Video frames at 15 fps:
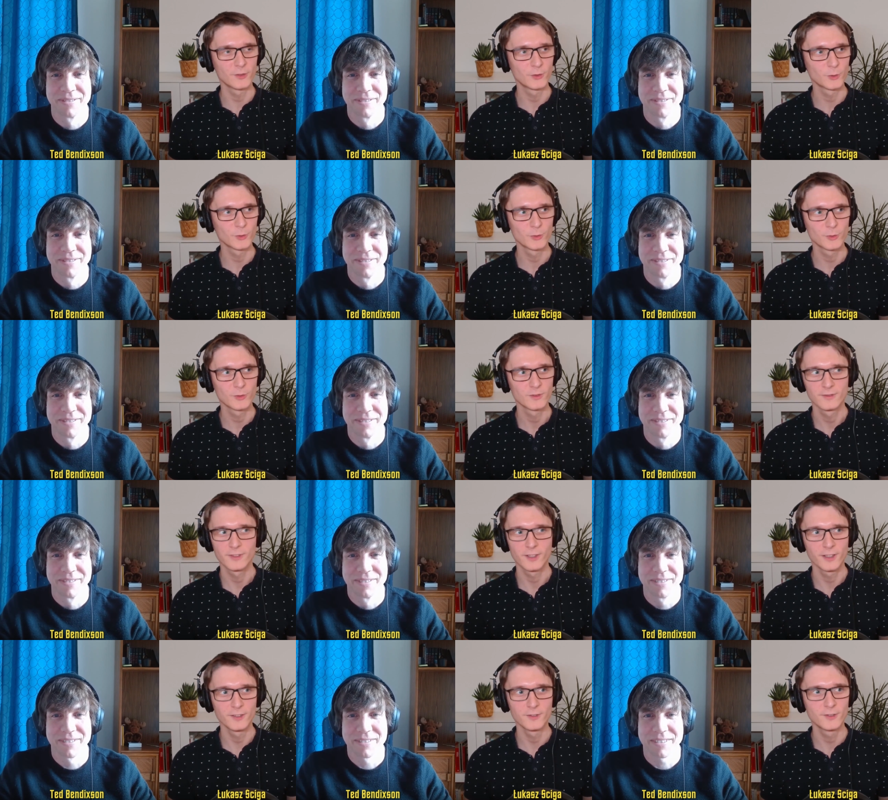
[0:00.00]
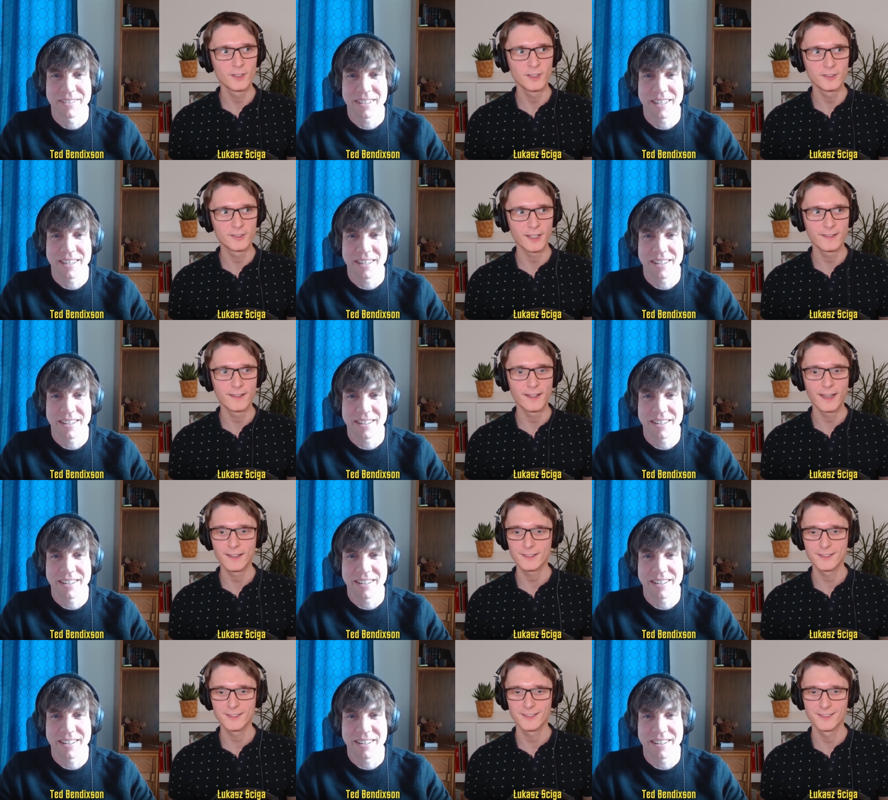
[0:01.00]
Speaker 1: do in in 10
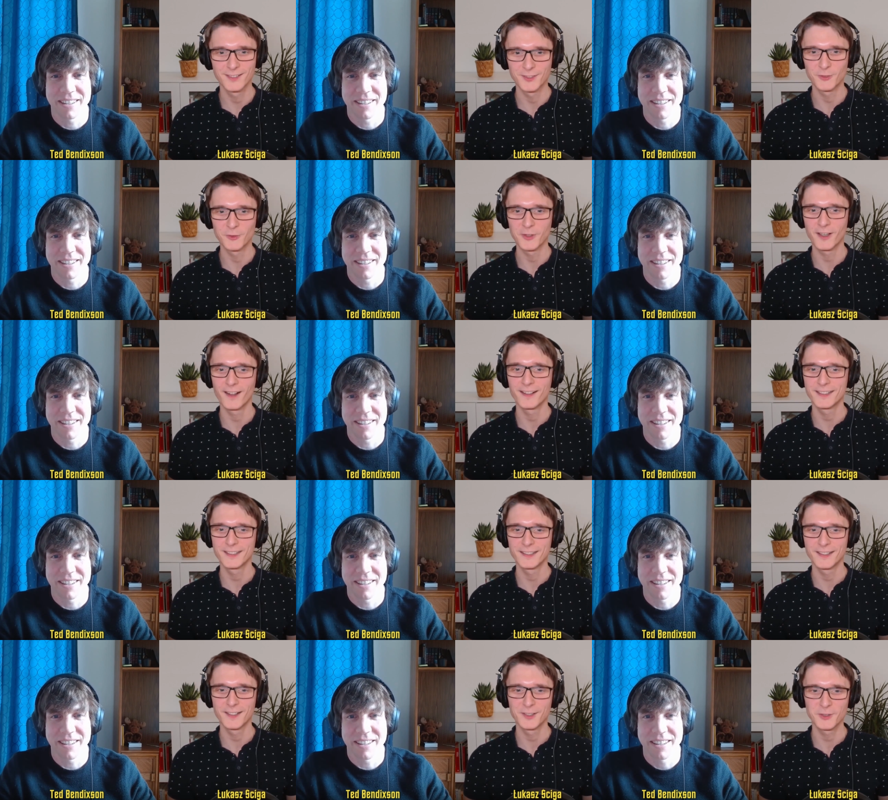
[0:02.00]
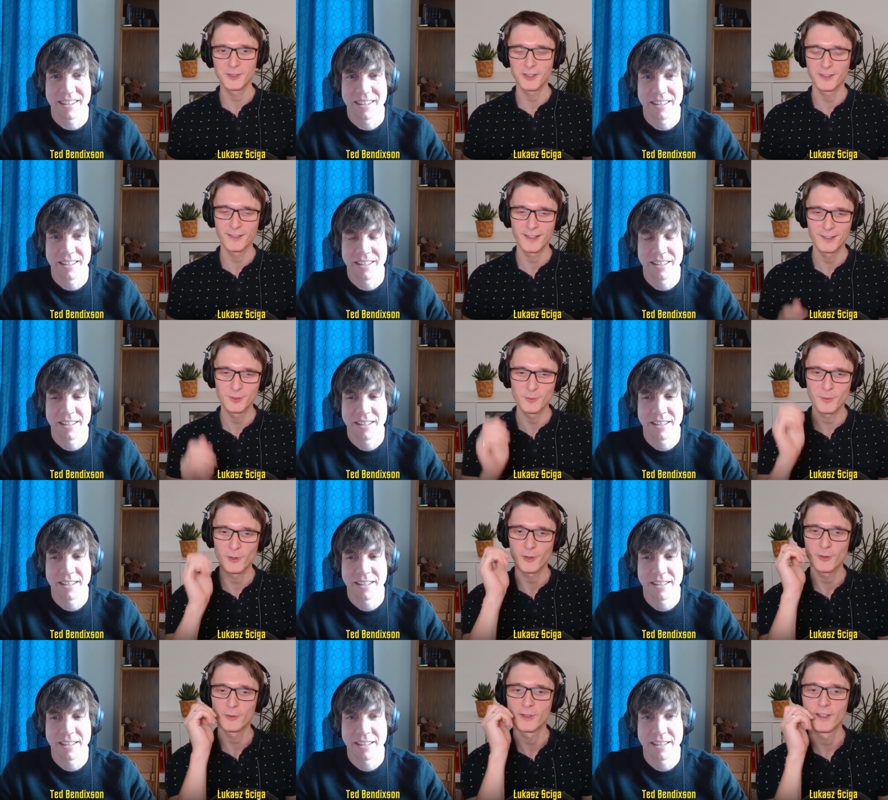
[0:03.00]
days this reality that you can die
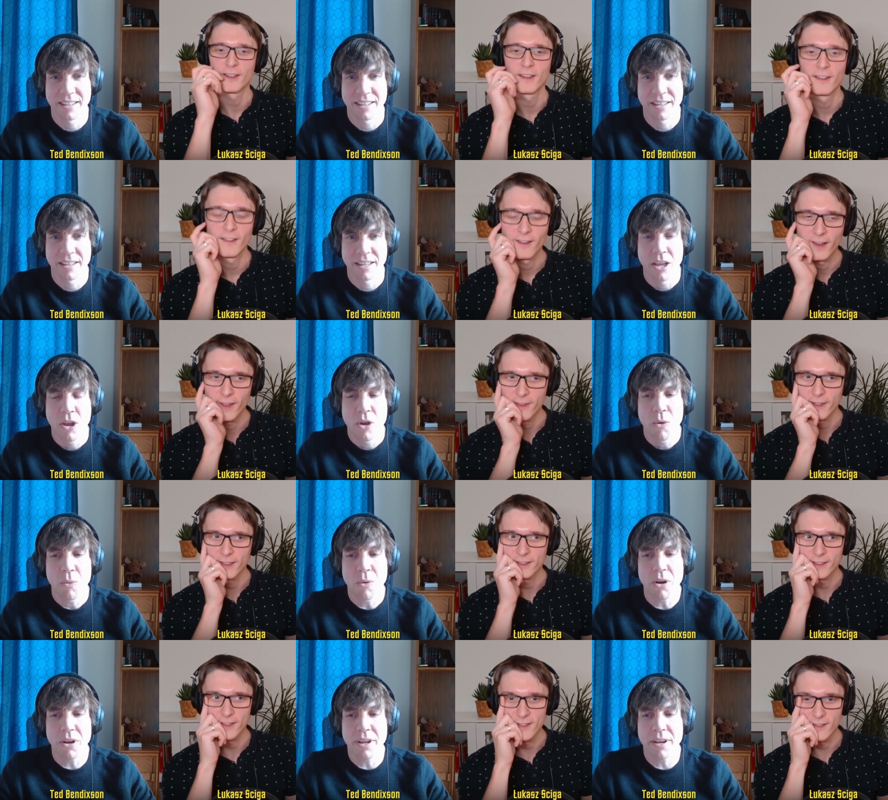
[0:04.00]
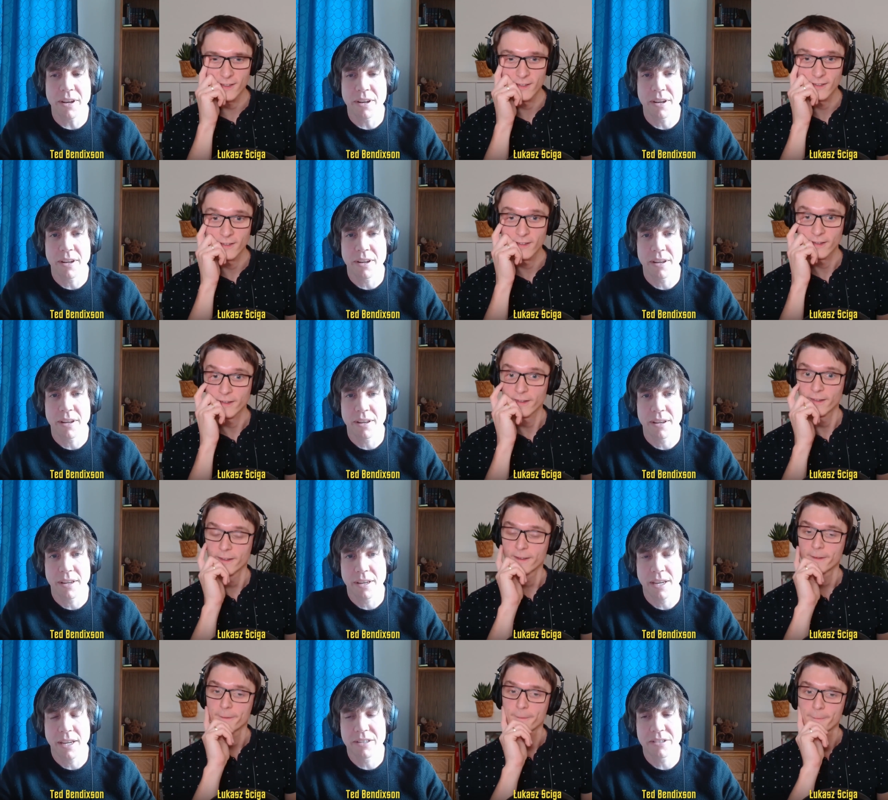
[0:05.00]
tomorrow i think that's well,
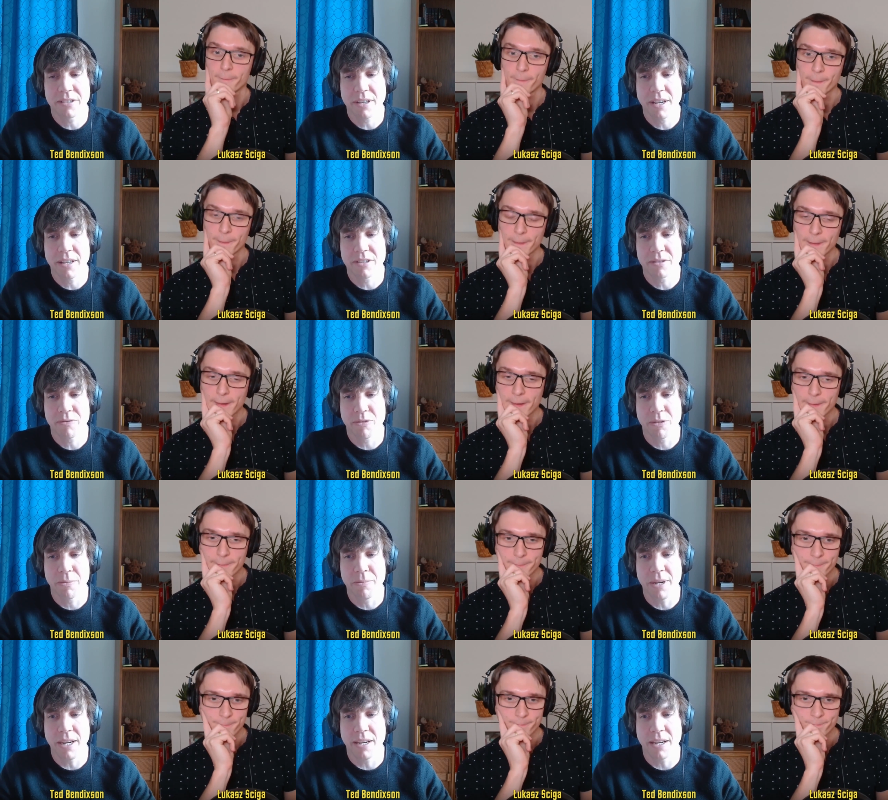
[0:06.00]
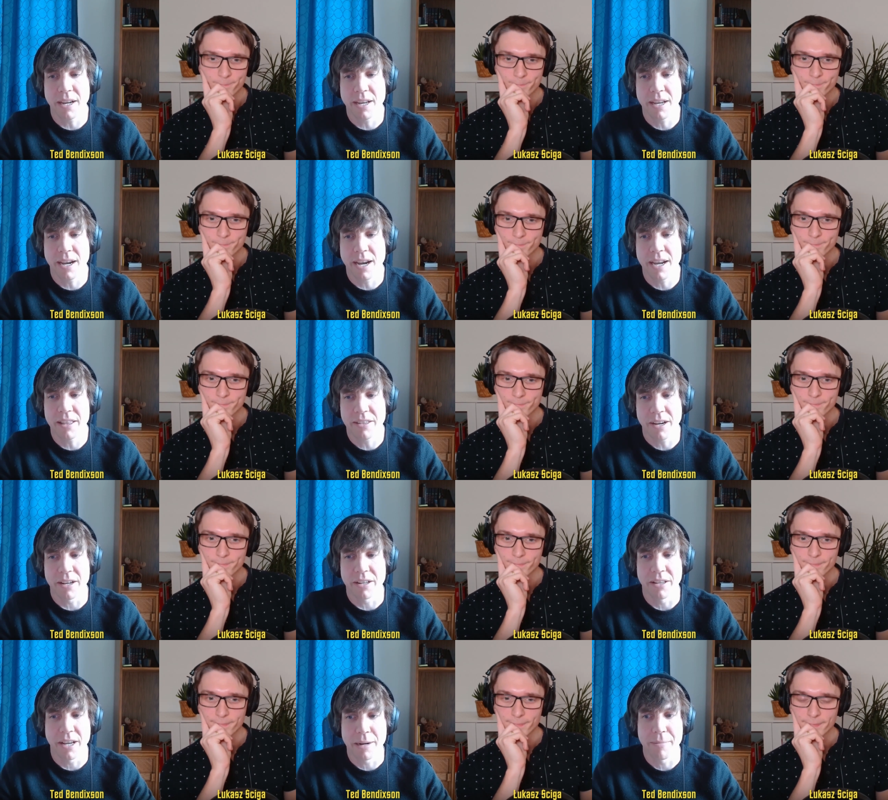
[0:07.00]
Speaker 2: it's it's for me i i thought a
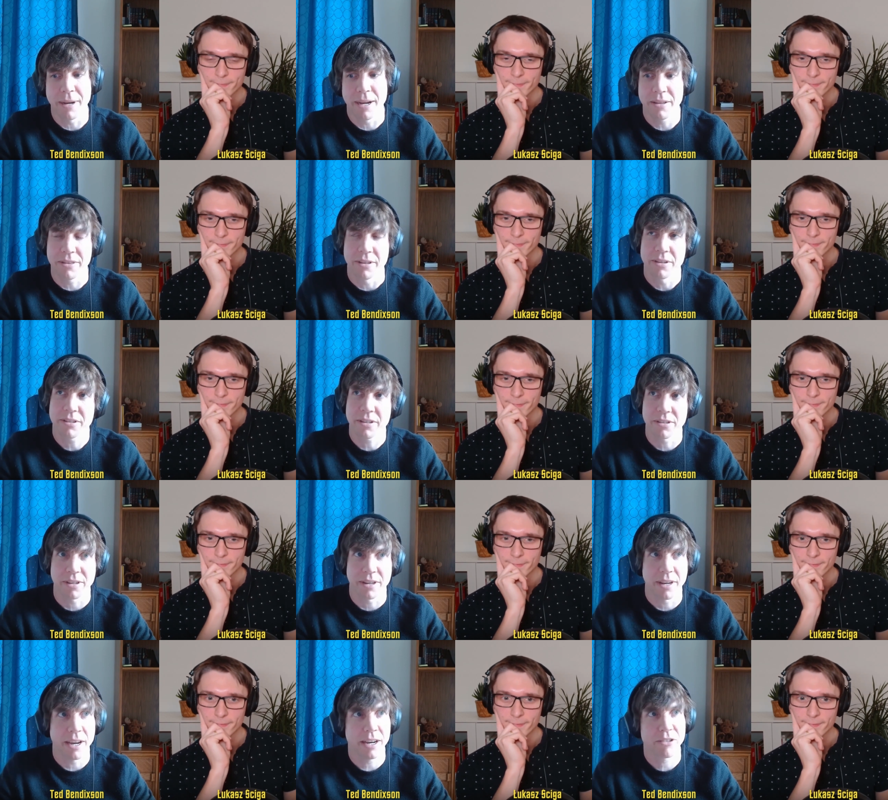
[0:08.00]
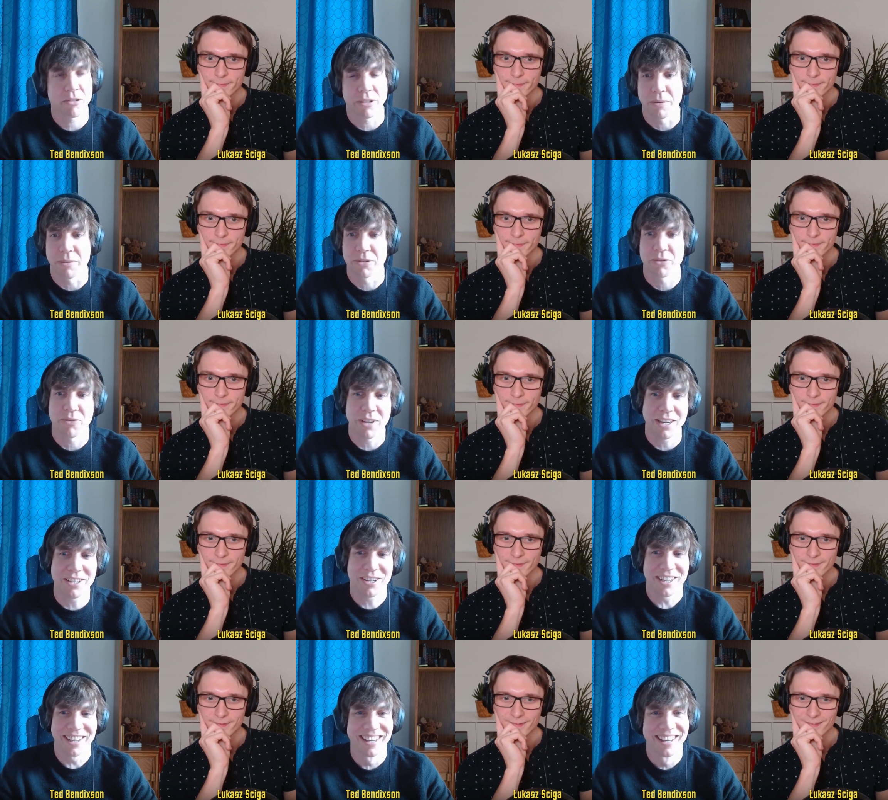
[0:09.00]
lot about this because i actually was
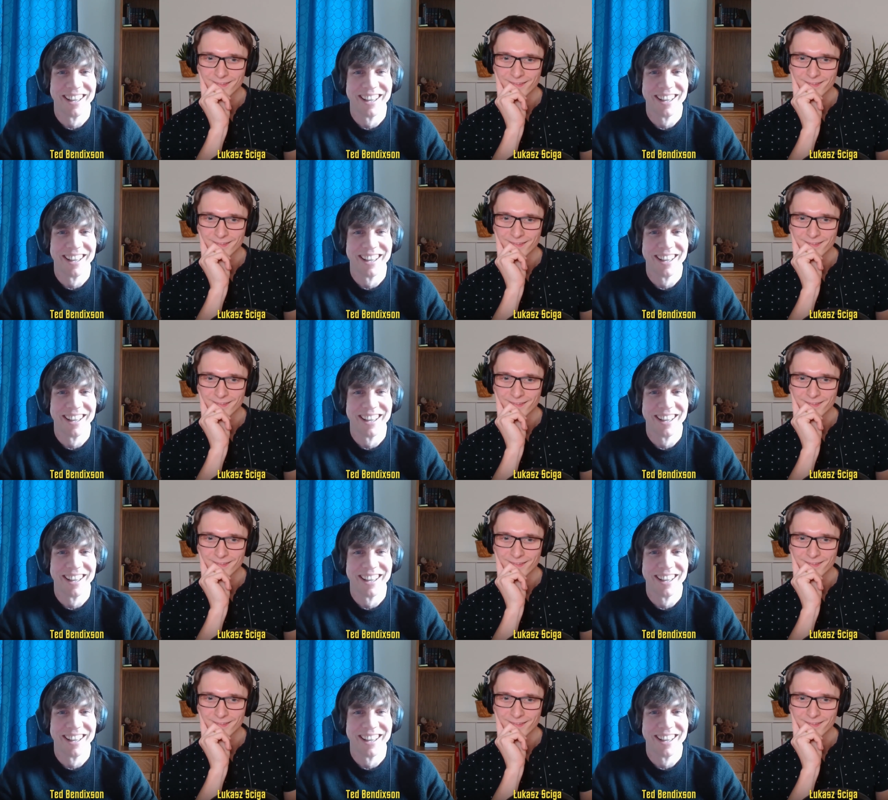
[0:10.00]
faced